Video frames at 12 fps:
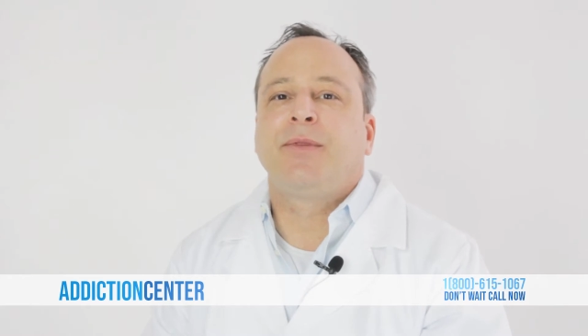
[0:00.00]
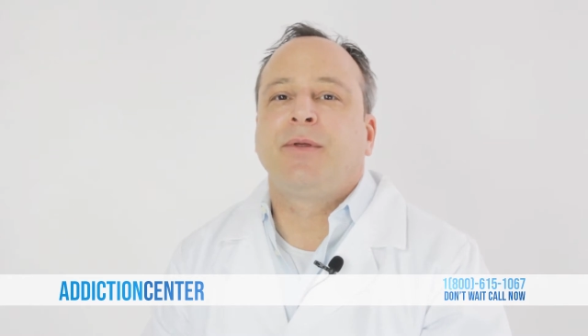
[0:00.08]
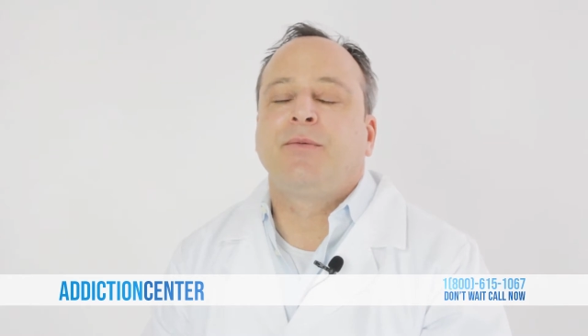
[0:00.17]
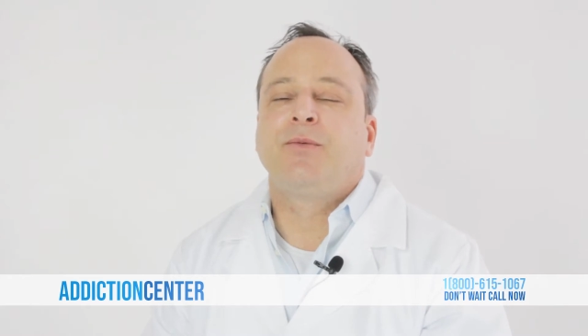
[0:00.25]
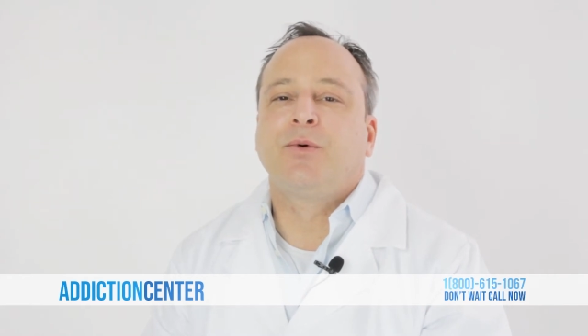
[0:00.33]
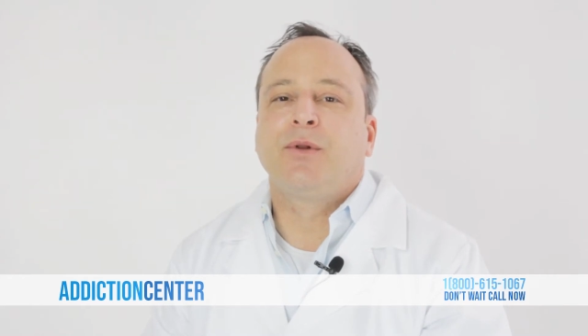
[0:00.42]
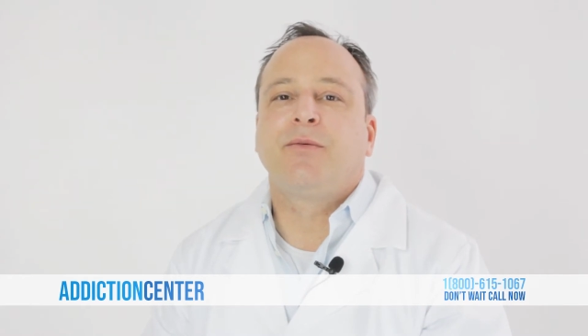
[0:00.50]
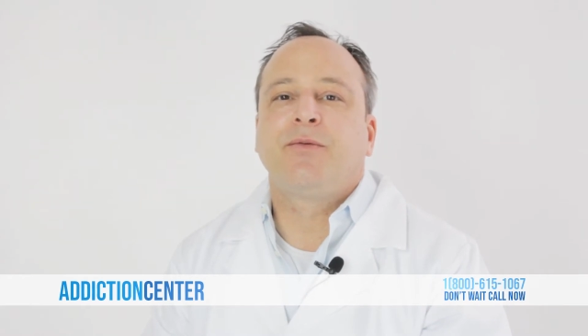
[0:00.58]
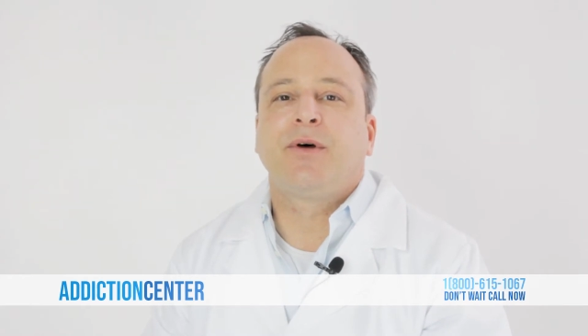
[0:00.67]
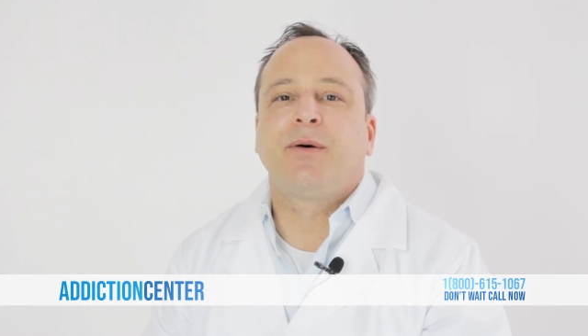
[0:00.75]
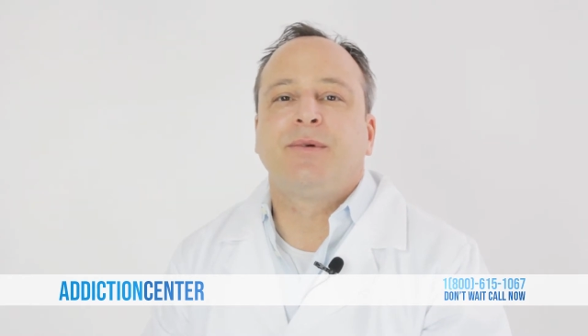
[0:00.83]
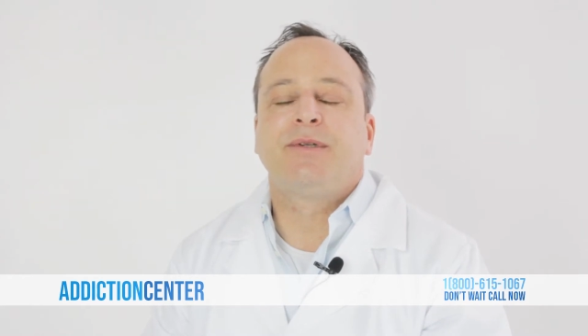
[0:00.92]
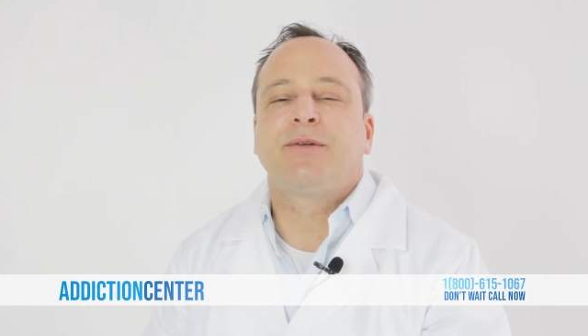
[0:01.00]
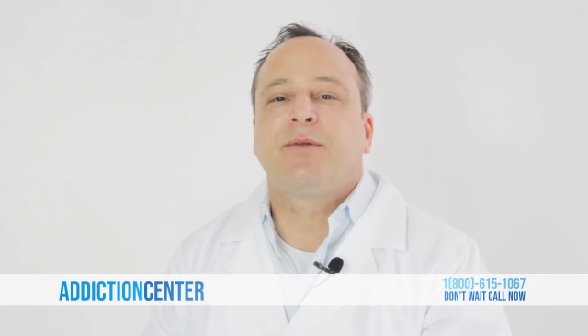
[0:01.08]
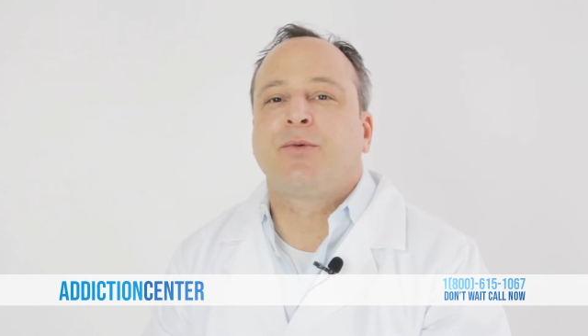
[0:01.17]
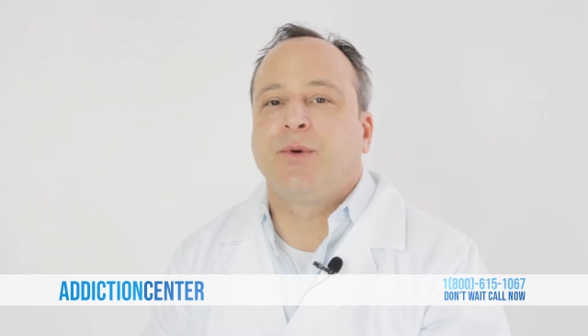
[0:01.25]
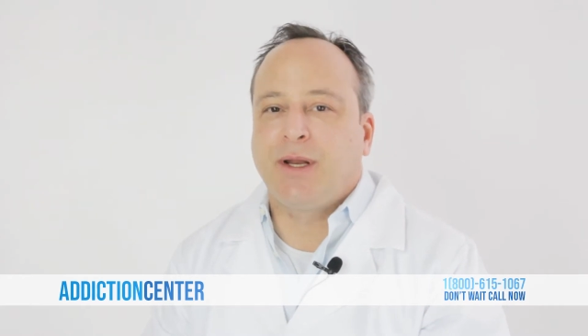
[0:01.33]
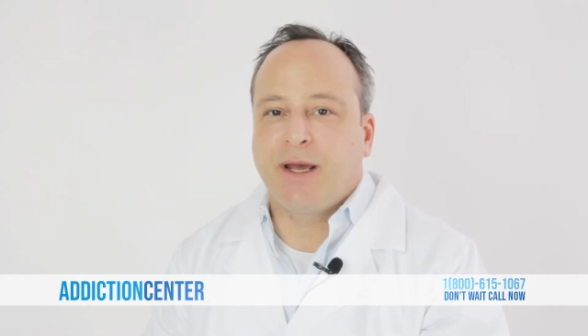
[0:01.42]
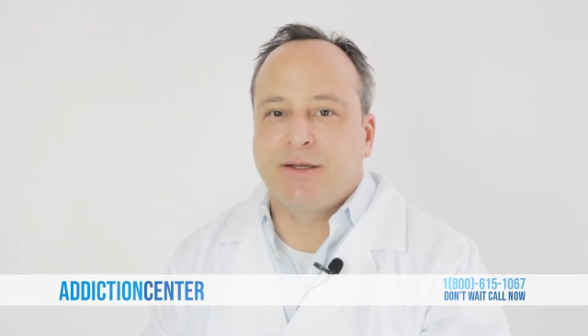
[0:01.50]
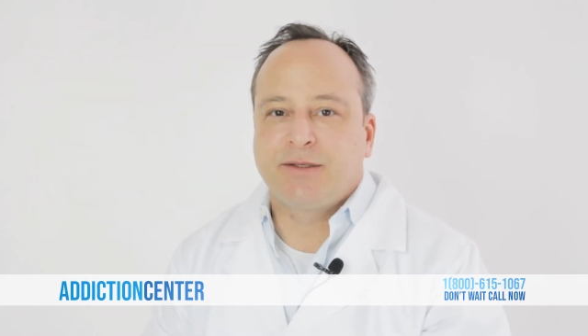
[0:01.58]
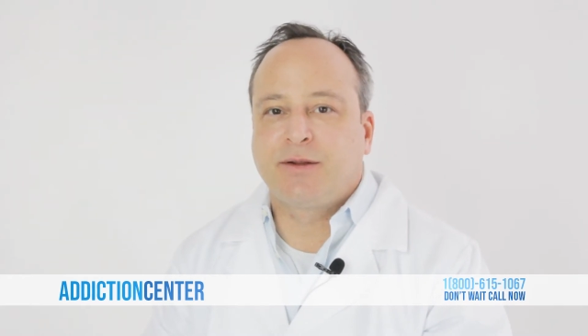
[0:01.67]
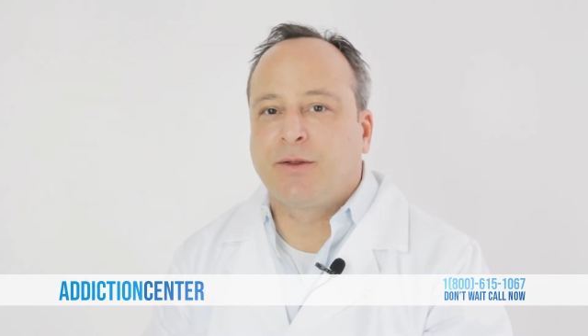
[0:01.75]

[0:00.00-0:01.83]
the rule of thumb is three days.